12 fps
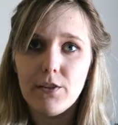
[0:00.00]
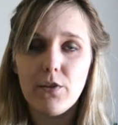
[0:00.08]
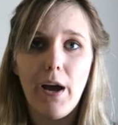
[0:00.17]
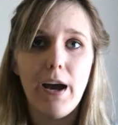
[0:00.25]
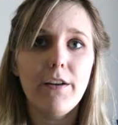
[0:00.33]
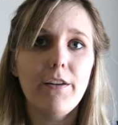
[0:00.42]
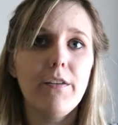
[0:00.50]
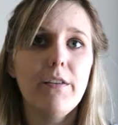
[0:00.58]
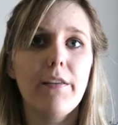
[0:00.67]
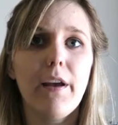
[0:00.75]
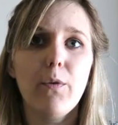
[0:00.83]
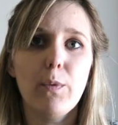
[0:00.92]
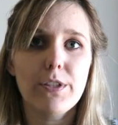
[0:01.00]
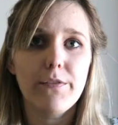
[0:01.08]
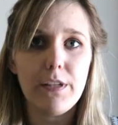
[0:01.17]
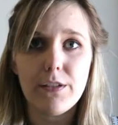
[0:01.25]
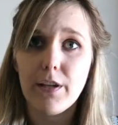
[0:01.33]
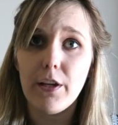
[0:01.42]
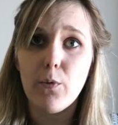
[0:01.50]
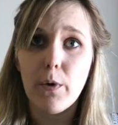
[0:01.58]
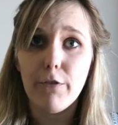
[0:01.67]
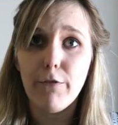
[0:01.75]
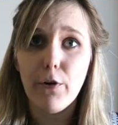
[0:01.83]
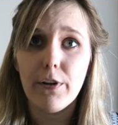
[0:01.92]
So how do you decide which of these that you
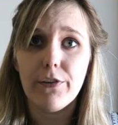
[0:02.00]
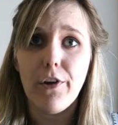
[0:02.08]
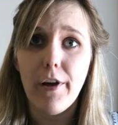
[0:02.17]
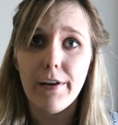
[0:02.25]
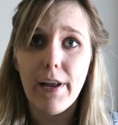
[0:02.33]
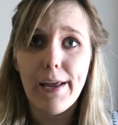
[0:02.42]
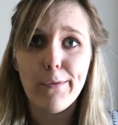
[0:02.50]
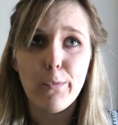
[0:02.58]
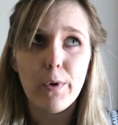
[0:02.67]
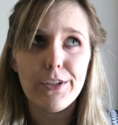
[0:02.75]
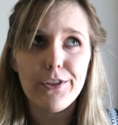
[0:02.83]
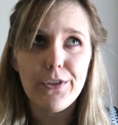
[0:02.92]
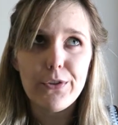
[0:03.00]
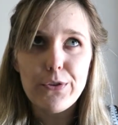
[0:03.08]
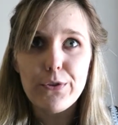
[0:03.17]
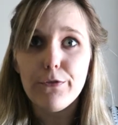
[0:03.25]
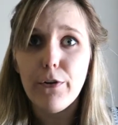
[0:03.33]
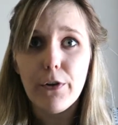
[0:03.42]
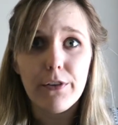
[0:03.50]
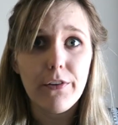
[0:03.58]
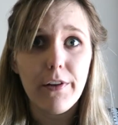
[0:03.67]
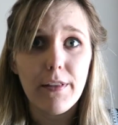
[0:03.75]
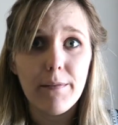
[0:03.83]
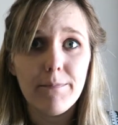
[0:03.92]
want to focus on, and what do you do to focus
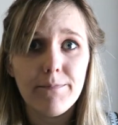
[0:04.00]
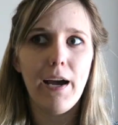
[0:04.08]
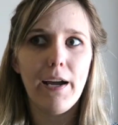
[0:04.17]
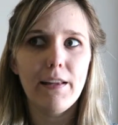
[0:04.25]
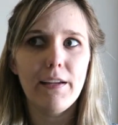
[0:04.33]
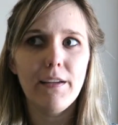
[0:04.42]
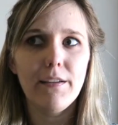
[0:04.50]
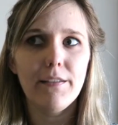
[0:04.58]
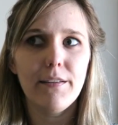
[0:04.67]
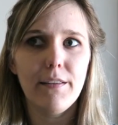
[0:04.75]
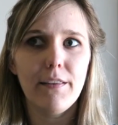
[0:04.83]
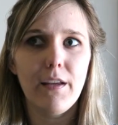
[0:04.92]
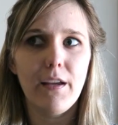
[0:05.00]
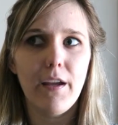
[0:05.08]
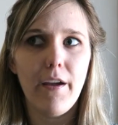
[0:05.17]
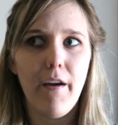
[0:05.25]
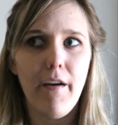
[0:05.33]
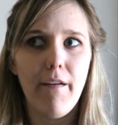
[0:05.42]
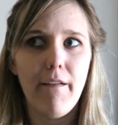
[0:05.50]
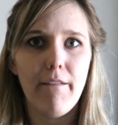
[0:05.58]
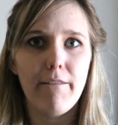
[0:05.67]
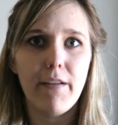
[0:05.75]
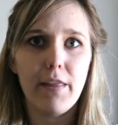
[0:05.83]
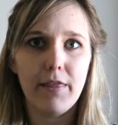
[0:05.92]
on them? I like to think
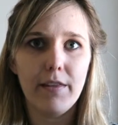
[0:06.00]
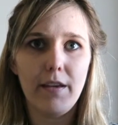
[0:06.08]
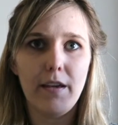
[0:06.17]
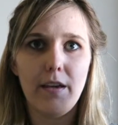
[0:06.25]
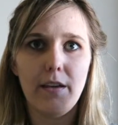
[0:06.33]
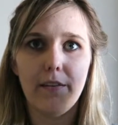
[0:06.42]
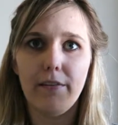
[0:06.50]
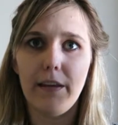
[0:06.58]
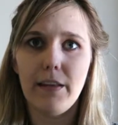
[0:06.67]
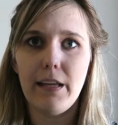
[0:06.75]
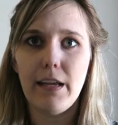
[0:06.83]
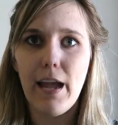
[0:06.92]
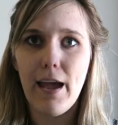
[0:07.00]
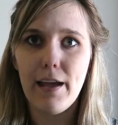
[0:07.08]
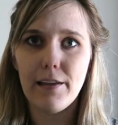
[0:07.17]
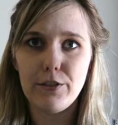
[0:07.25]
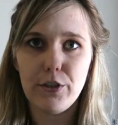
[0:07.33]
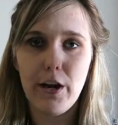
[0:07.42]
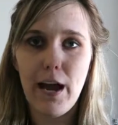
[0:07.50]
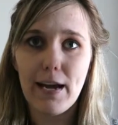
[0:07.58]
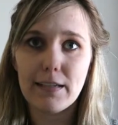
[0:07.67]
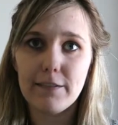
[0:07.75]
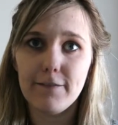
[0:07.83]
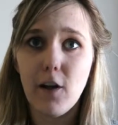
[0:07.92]
of the ceiling as your
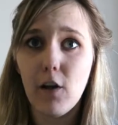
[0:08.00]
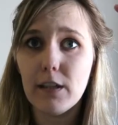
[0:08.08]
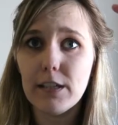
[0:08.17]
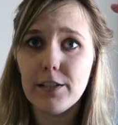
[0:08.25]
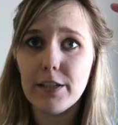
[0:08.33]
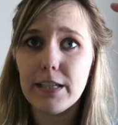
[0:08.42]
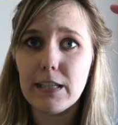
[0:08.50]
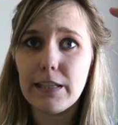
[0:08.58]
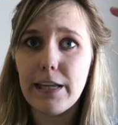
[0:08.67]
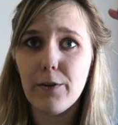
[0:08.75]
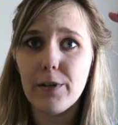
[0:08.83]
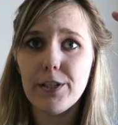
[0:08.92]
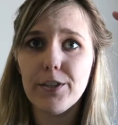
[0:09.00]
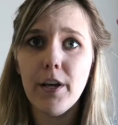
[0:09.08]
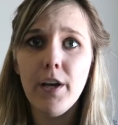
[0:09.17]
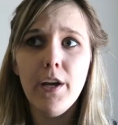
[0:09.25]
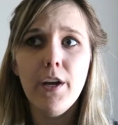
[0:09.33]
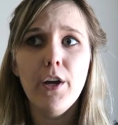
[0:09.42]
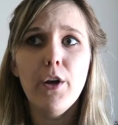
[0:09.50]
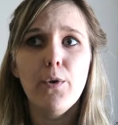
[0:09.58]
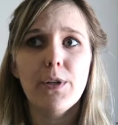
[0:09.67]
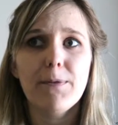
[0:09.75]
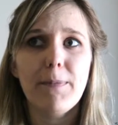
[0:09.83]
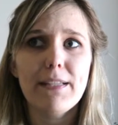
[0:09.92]
active knowledge in the language,
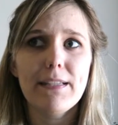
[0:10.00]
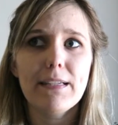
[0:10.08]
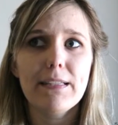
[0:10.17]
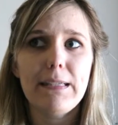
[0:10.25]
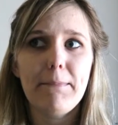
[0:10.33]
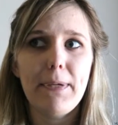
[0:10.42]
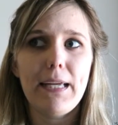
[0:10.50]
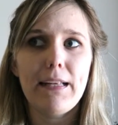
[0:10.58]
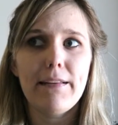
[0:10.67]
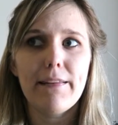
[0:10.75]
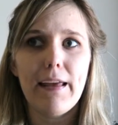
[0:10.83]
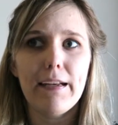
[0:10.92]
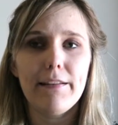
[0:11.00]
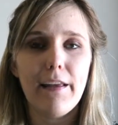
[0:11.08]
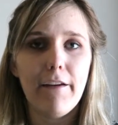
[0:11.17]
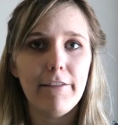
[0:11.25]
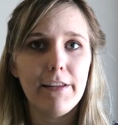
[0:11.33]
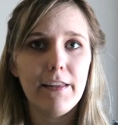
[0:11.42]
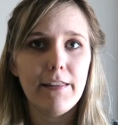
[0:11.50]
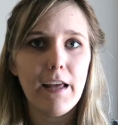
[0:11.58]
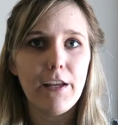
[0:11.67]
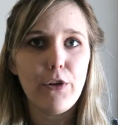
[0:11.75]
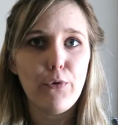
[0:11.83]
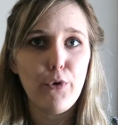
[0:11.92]
which basically means that it's everything
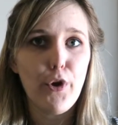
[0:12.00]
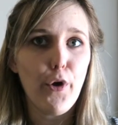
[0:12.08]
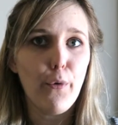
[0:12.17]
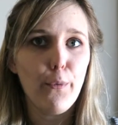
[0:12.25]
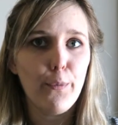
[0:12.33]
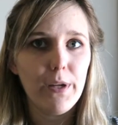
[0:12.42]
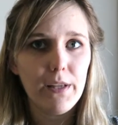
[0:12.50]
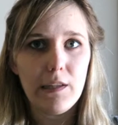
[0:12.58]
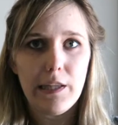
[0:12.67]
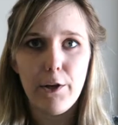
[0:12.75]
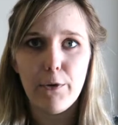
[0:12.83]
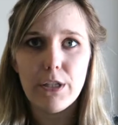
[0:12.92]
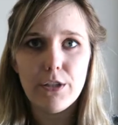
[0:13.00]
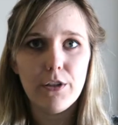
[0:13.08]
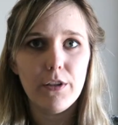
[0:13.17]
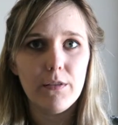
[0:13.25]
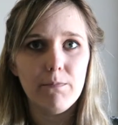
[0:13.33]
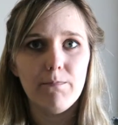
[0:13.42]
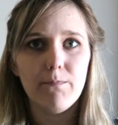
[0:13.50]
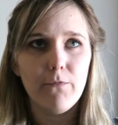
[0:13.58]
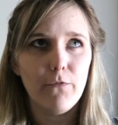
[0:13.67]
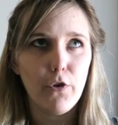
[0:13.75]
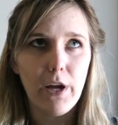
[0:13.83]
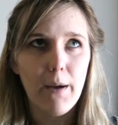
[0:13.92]
that you know in the language,
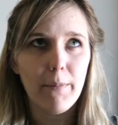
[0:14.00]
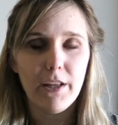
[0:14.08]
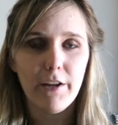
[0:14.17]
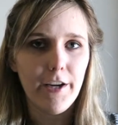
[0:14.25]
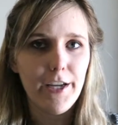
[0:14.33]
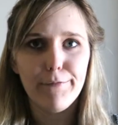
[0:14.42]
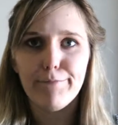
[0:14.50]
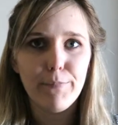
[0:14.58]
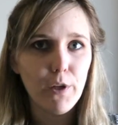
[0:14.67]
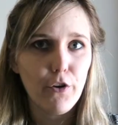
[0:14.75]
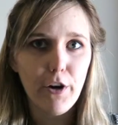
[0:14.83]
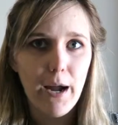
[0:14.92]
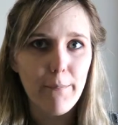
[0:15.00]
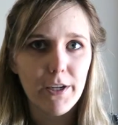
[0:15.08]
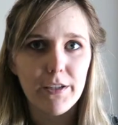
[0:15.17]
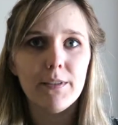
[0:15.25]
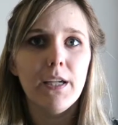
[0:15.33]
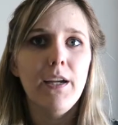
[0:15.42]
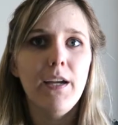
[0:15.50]
vocabulary, grammar,